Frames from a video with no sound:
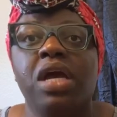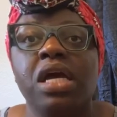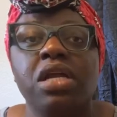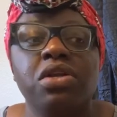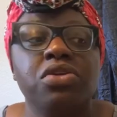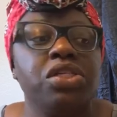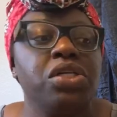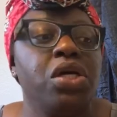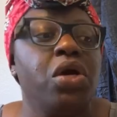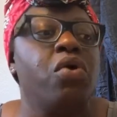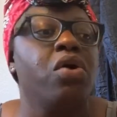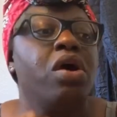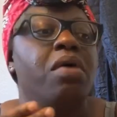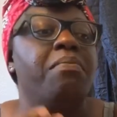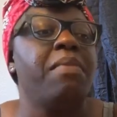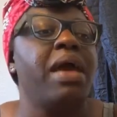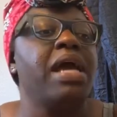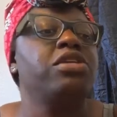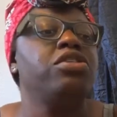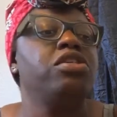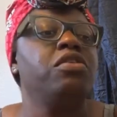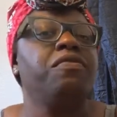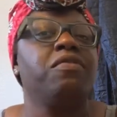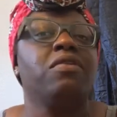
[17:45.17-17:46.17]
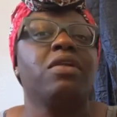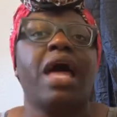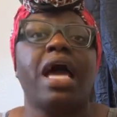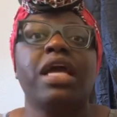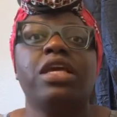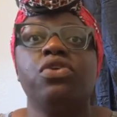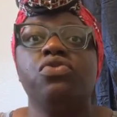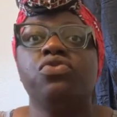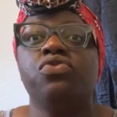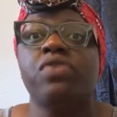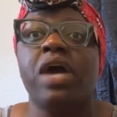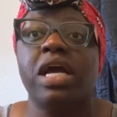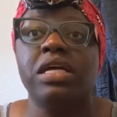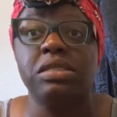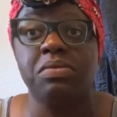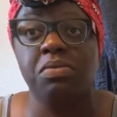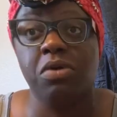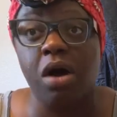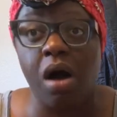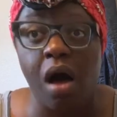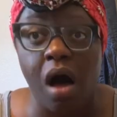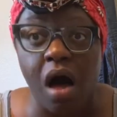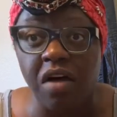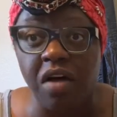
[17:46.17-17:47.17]
energy or it makes you feel like you drank
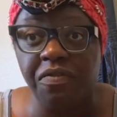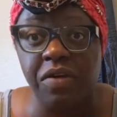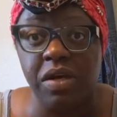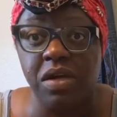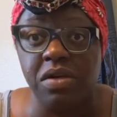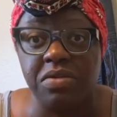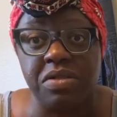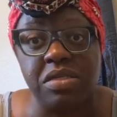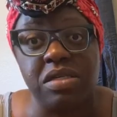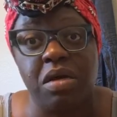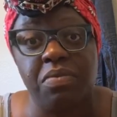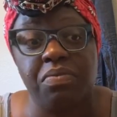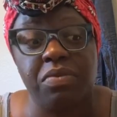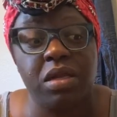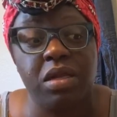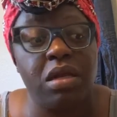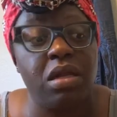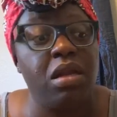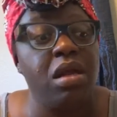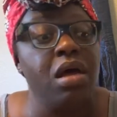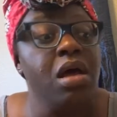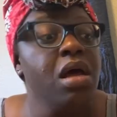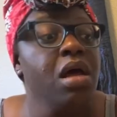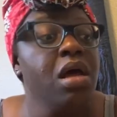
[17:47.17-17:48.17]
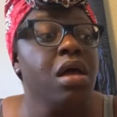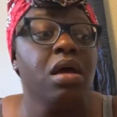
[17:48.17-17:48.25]
some coffee or something.